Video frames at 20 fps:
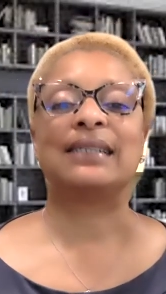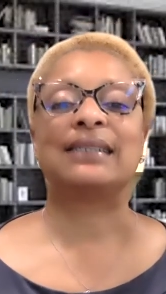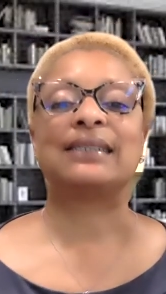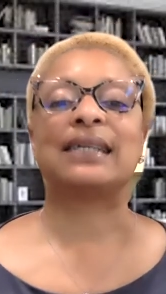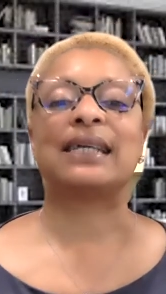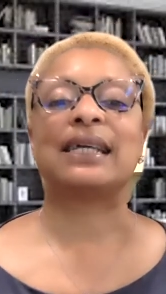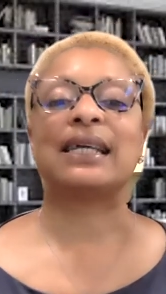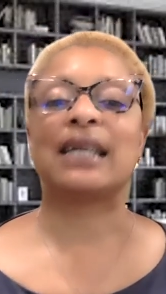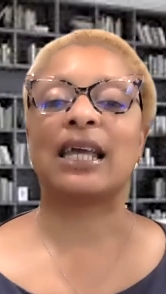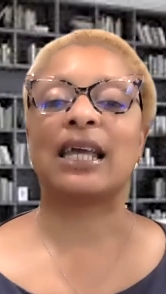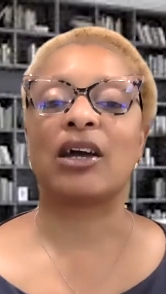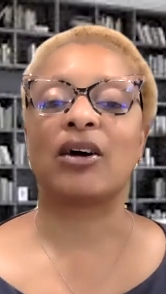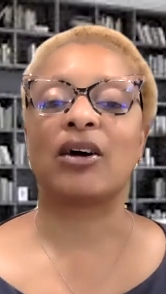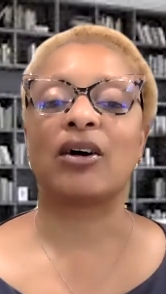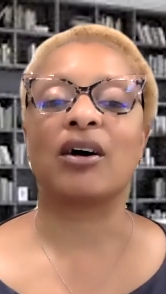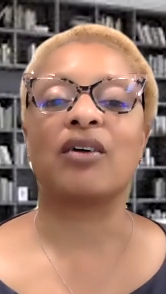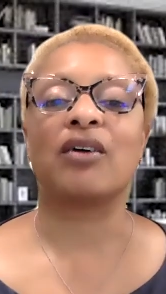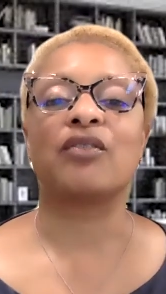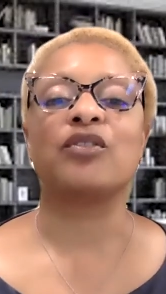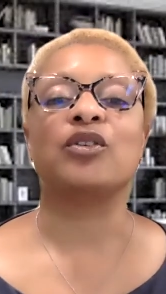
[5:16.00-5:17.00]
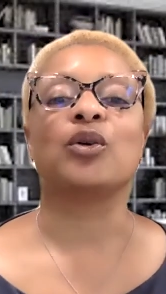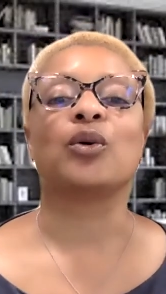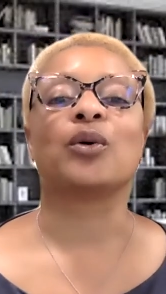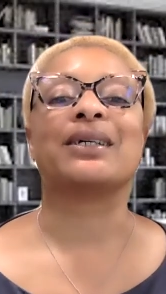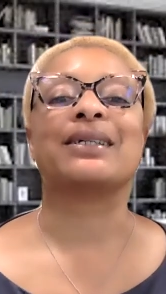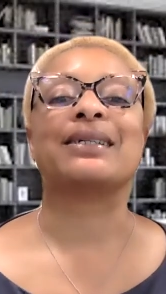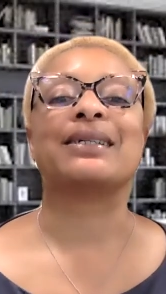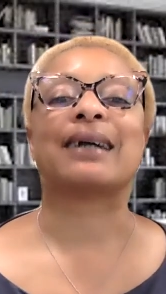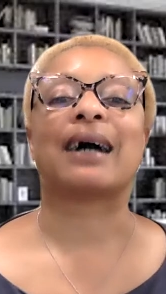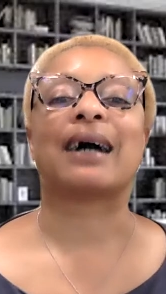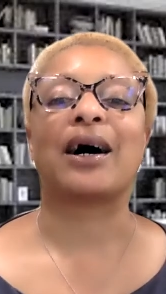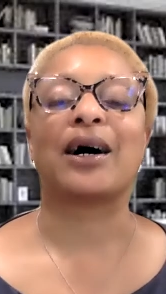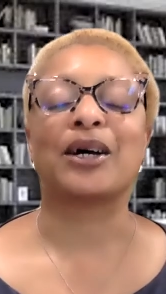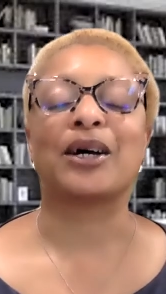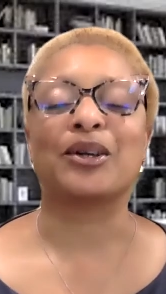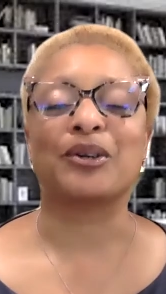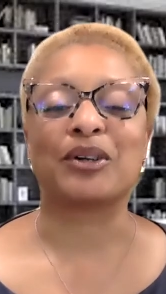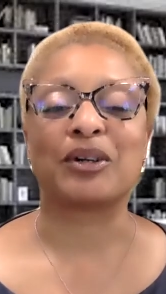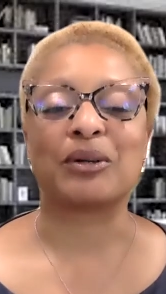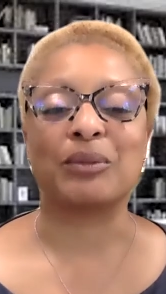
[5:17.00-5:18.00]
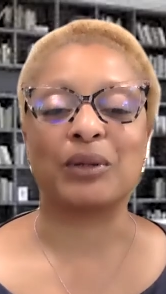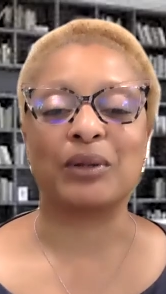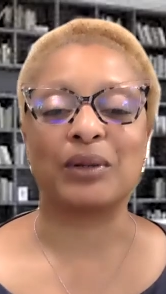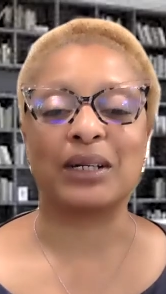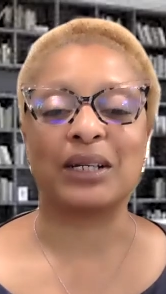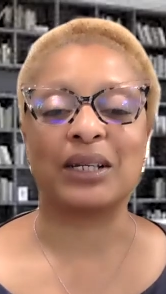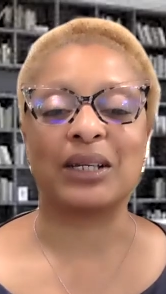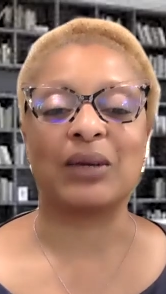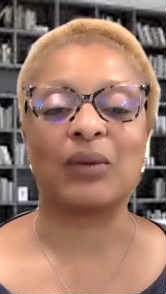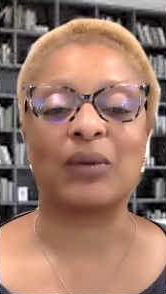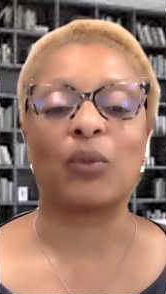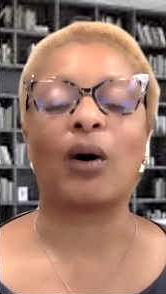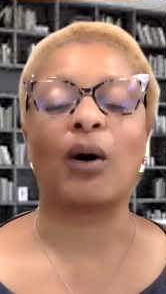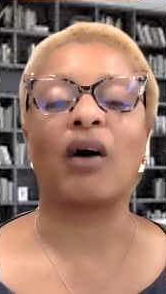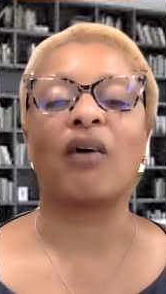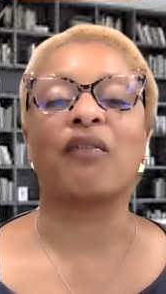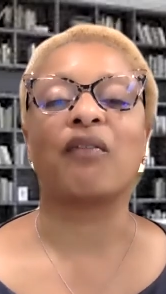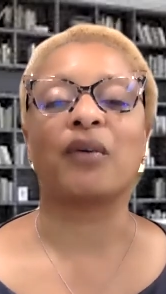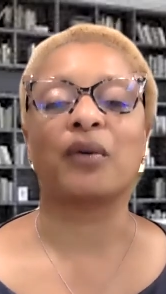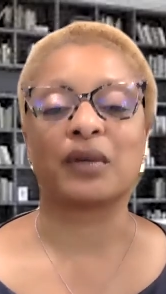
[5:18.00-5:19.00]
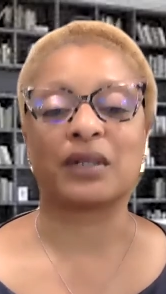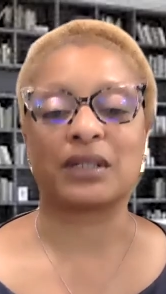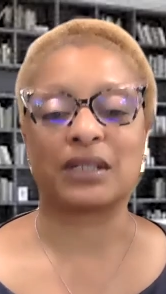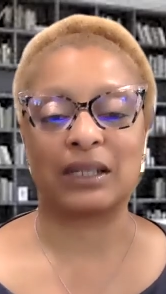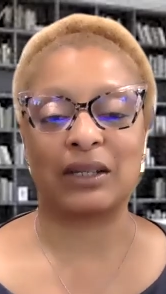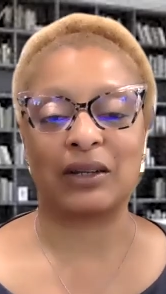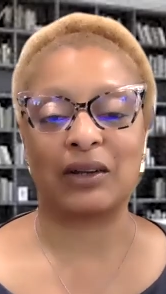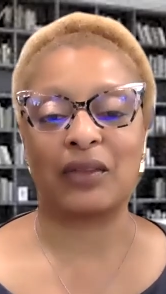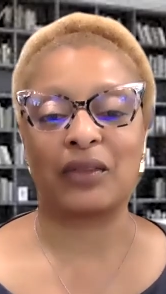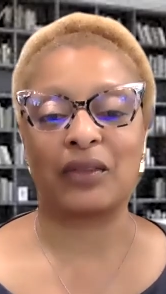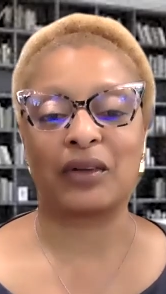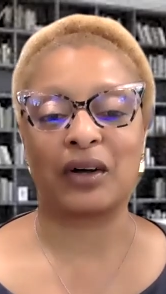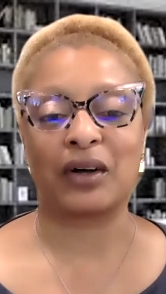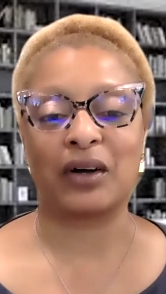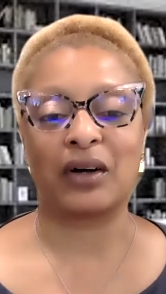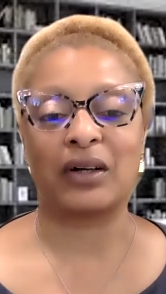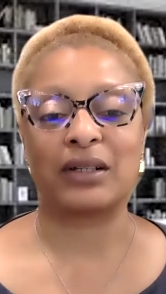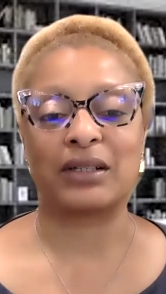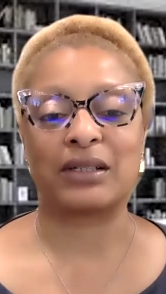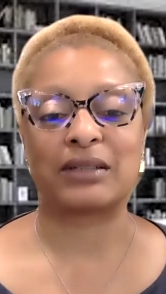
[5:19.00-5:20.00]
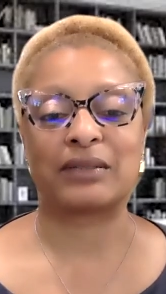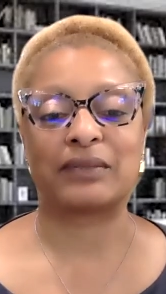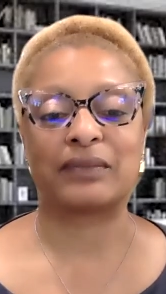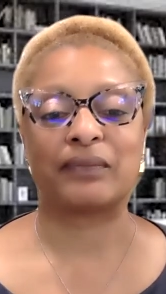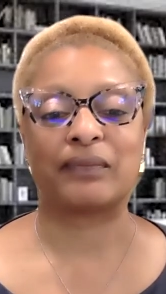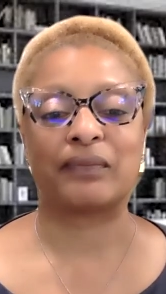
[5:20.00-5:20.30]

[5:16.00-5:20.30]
Take care of your entire community while focusing on the cause.